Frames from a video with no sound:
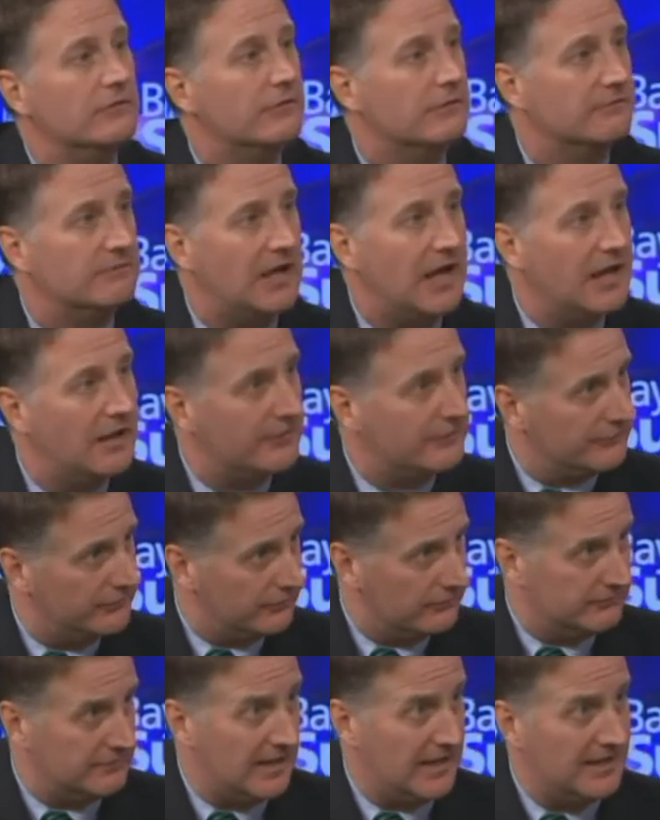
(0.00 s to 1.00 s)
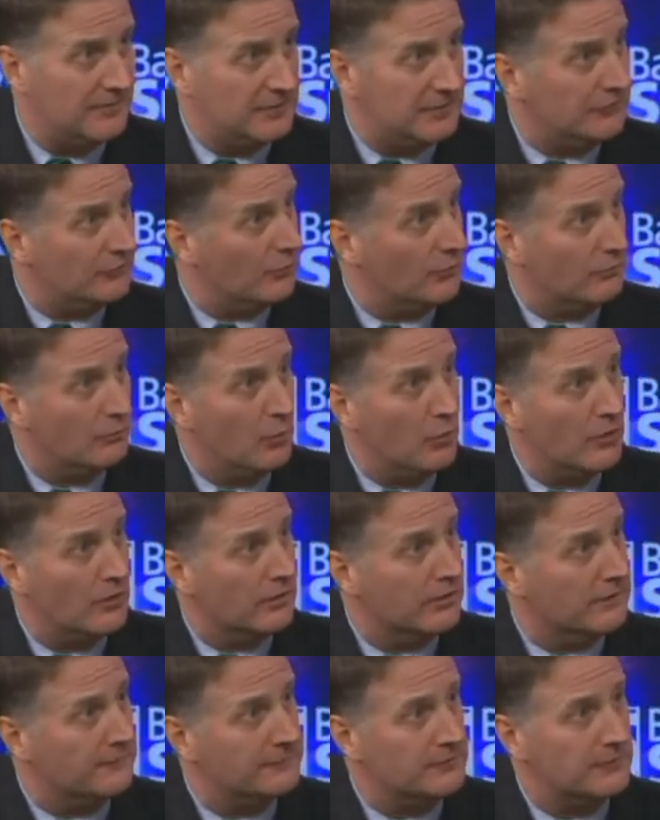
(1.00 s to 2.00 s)
of dollars of damage or
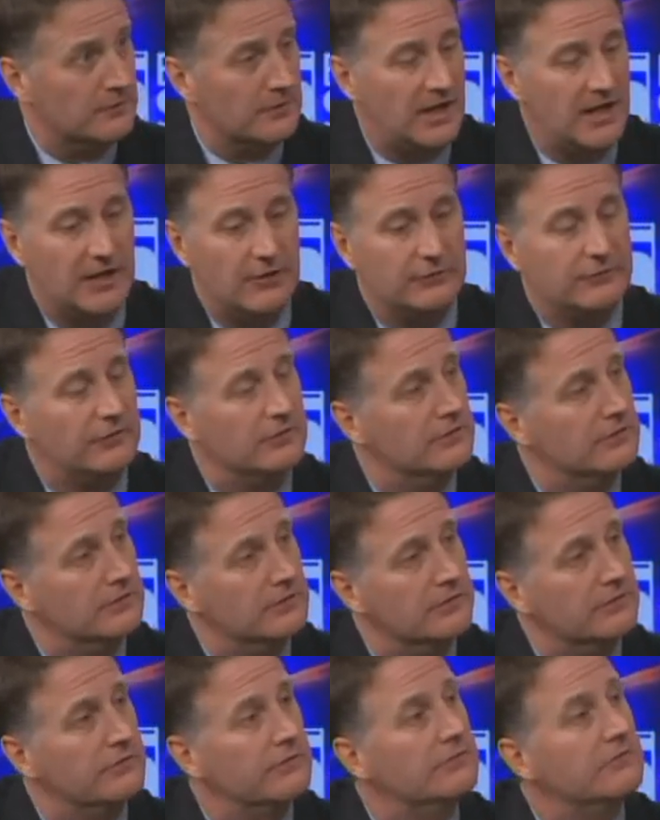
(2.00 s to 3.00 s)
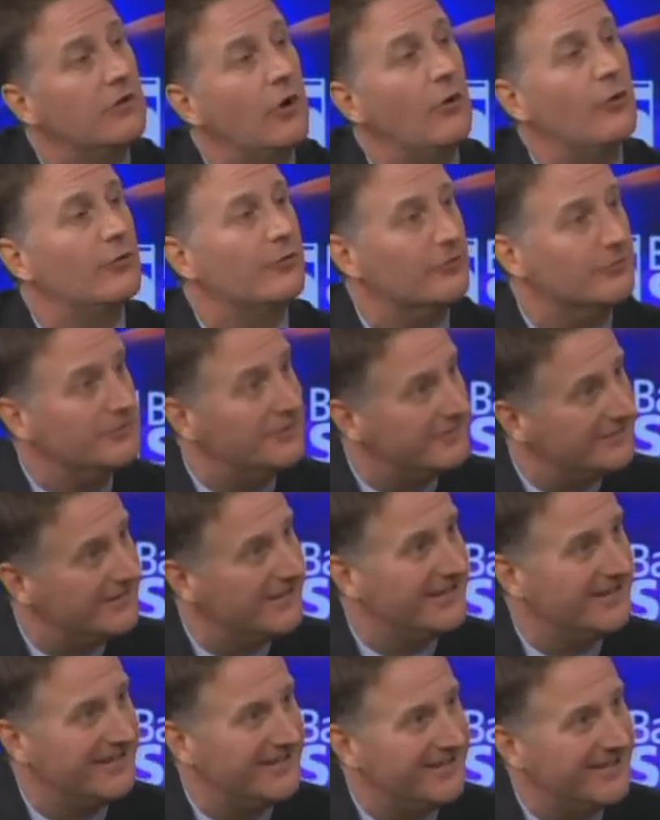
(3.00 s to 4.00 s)
more, if your house is totaled,
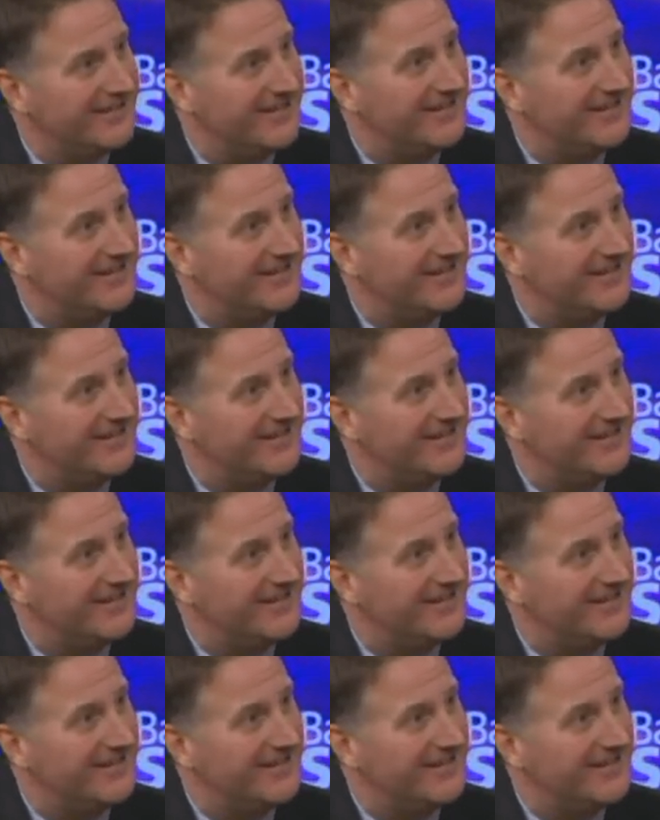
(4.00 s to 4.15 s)
mm -hmm.